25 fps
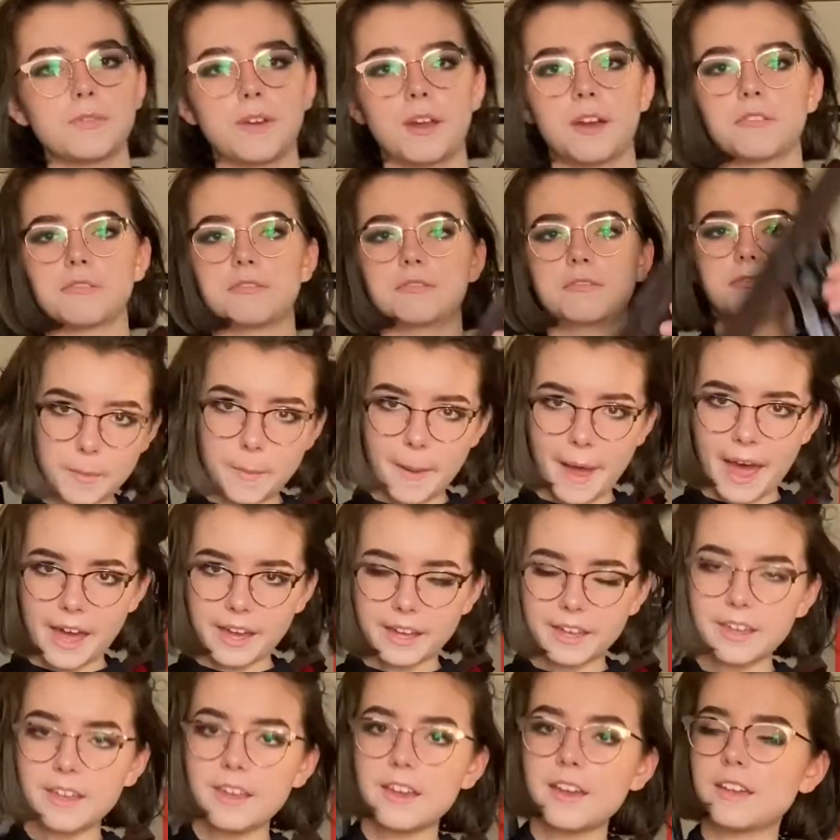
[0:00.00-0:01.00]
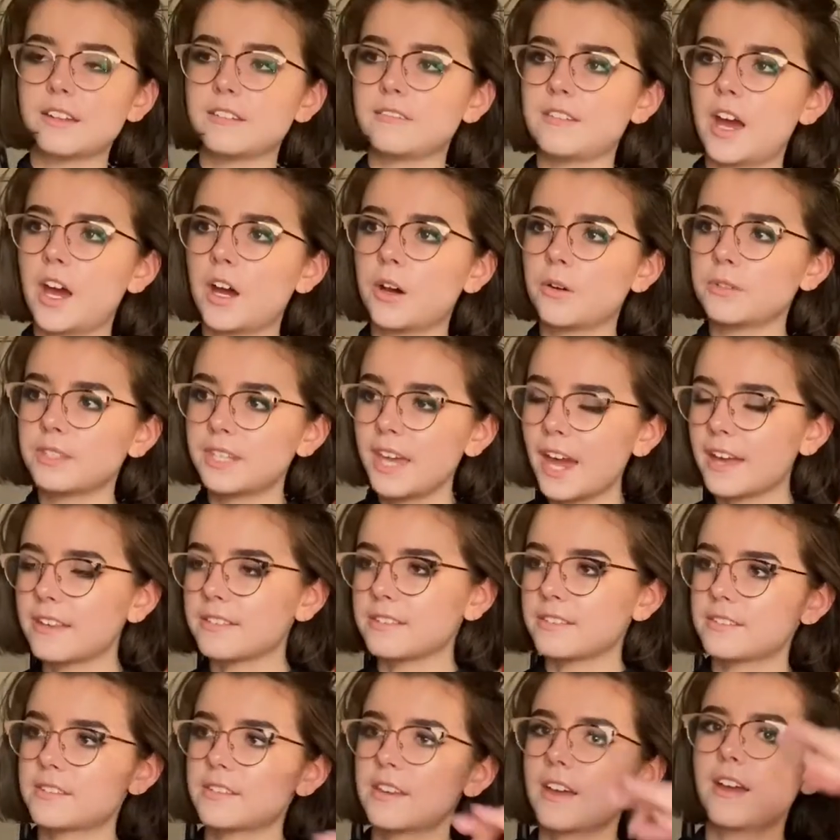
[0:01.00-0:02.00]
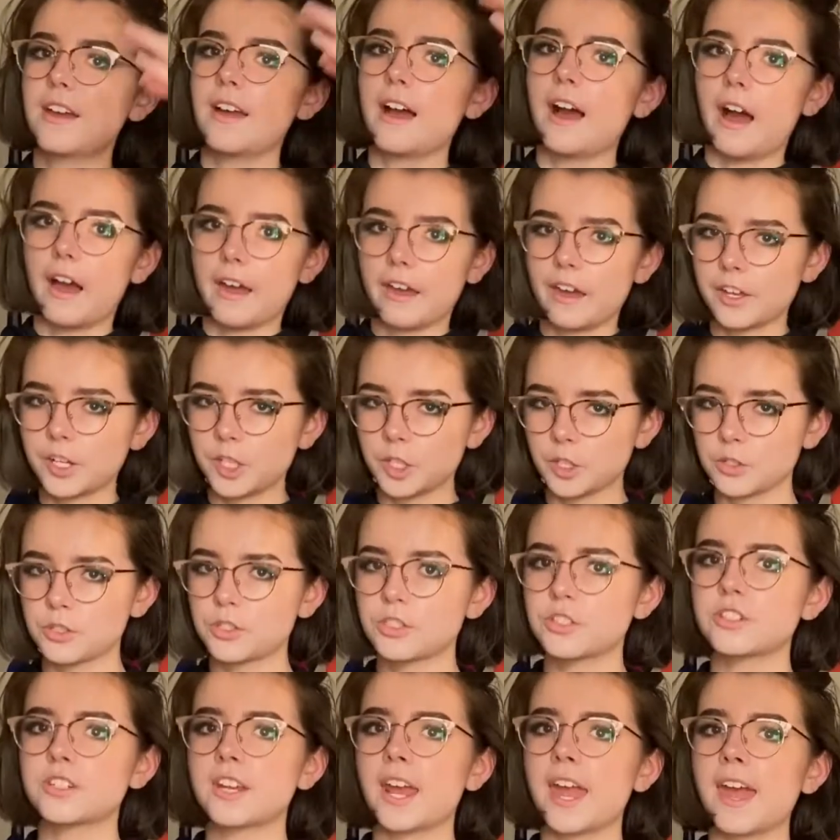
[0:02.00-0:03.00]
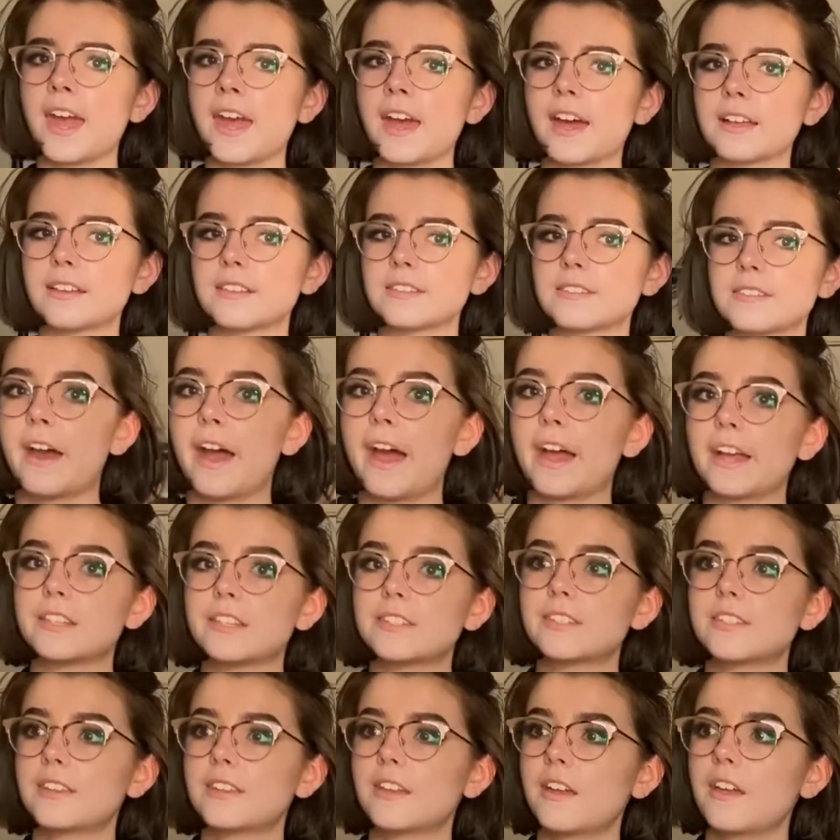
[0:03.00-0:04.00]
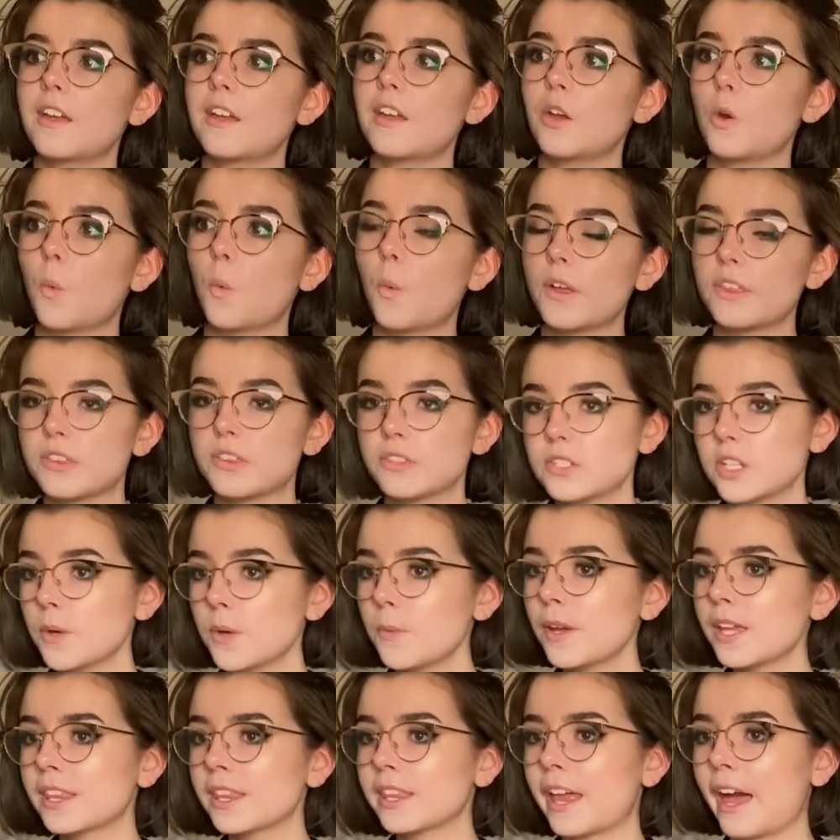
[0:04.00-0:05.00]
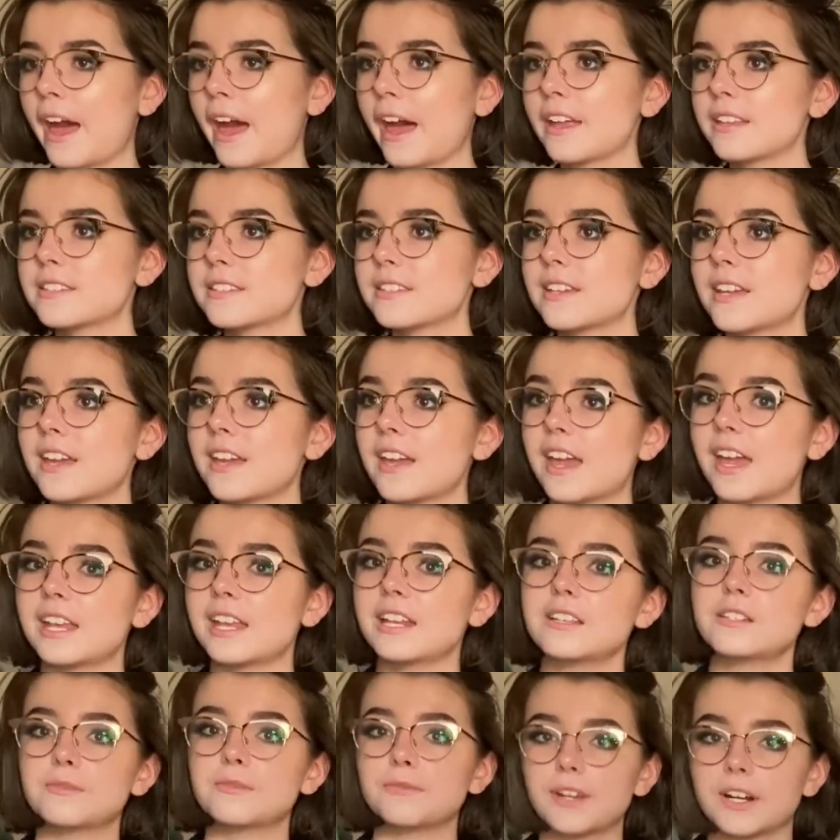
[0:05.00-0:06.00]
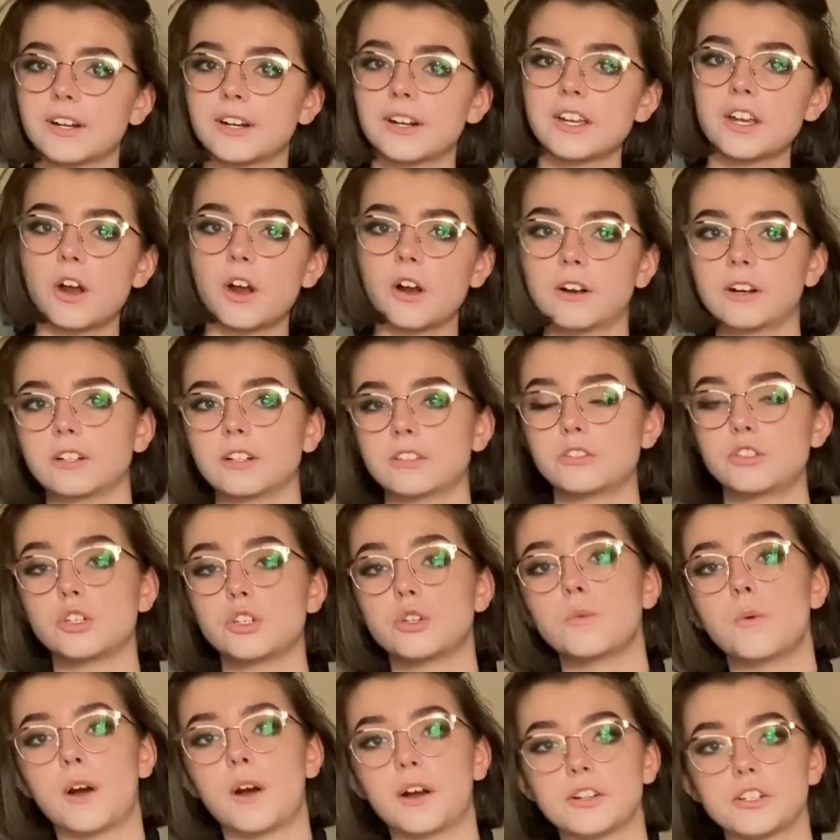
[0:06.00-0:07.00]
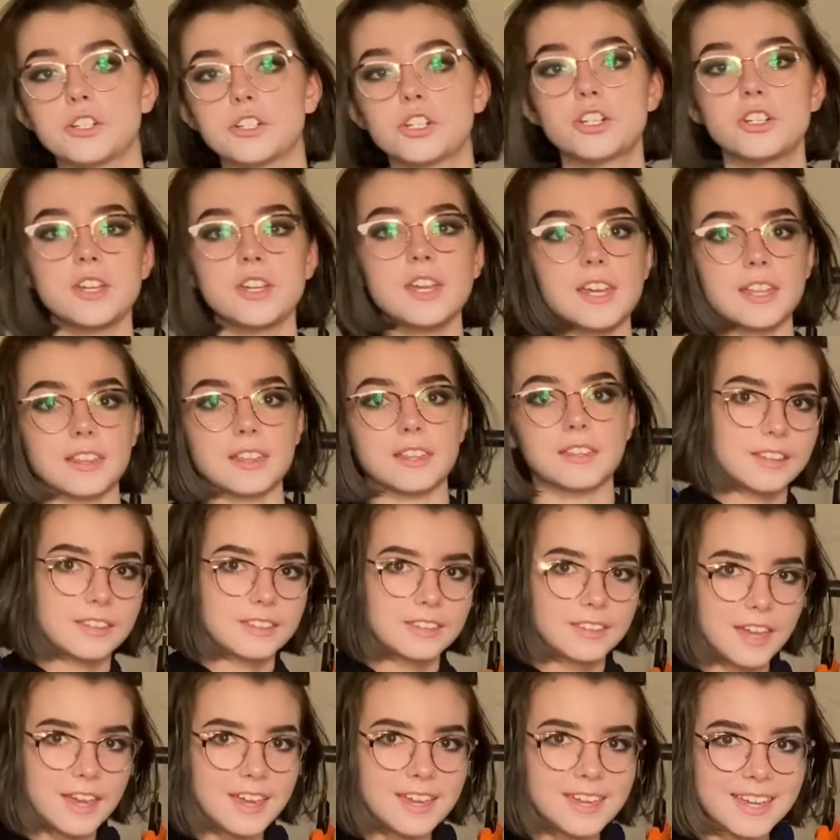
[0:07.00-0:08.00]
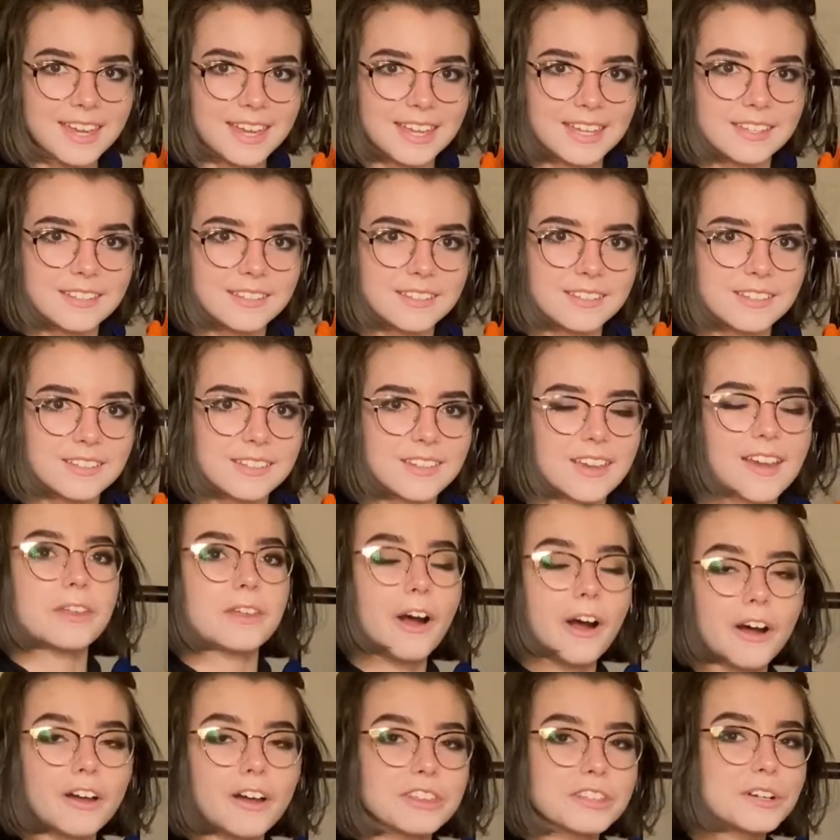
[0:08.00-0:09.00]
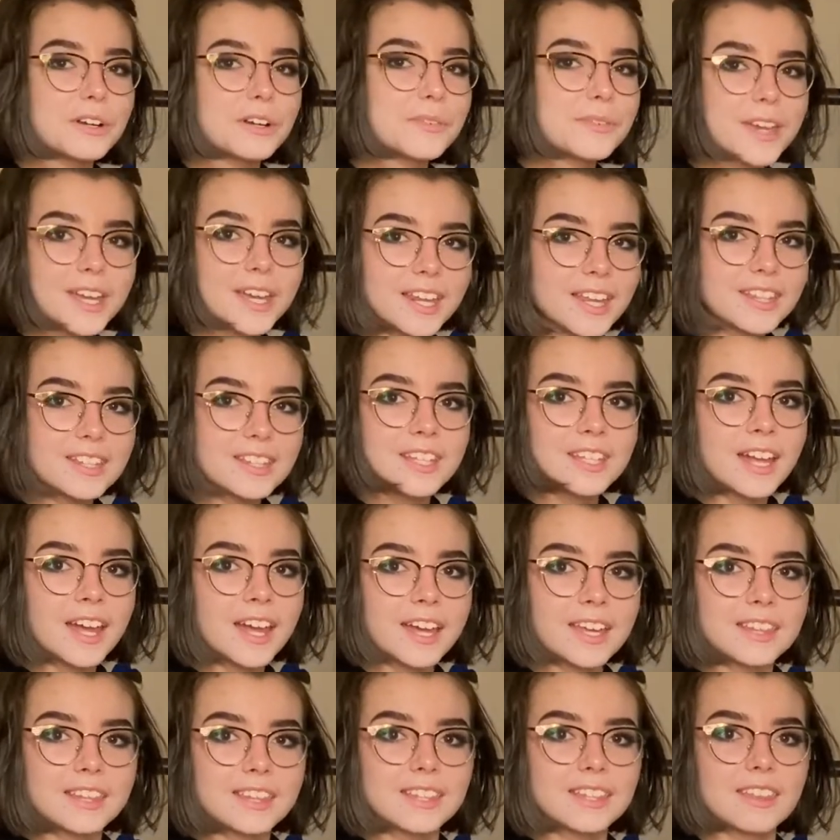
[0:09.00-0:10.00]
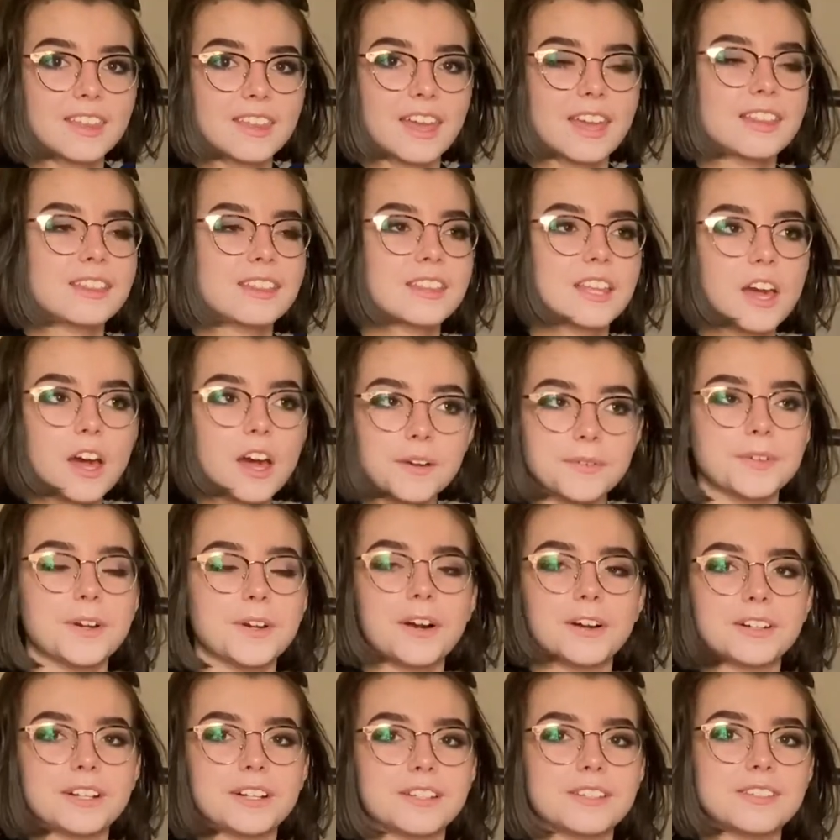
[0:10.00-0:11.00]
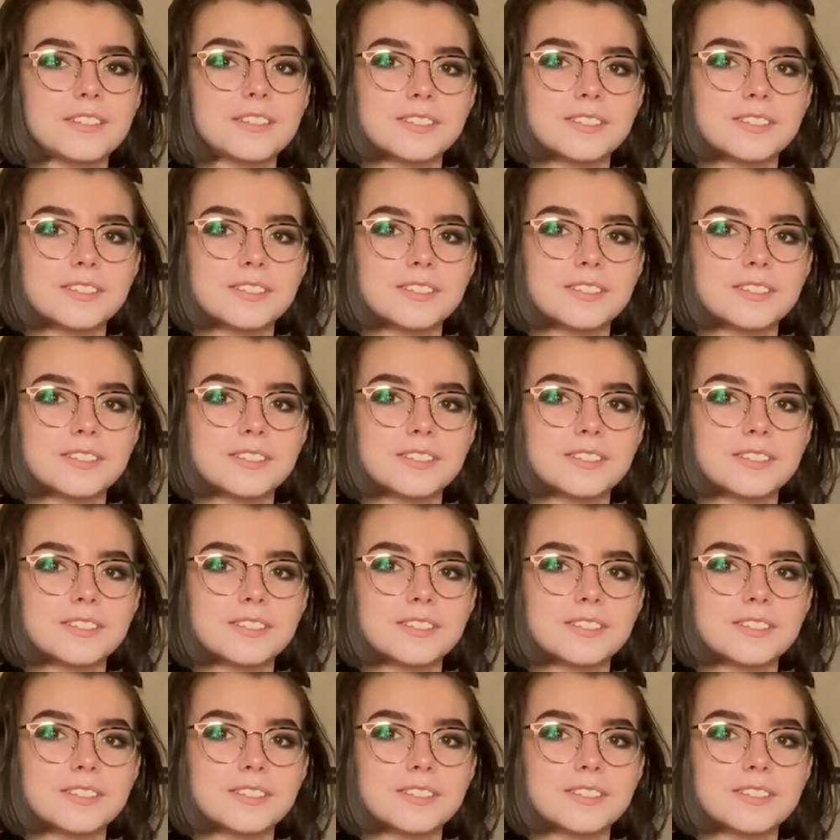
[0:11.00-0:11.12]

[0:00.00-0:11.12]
around the back. Now, yes, I understand that with doing that, it is very hard to unsheath. The thing is, the author of Gideon the Ninth and the cover artist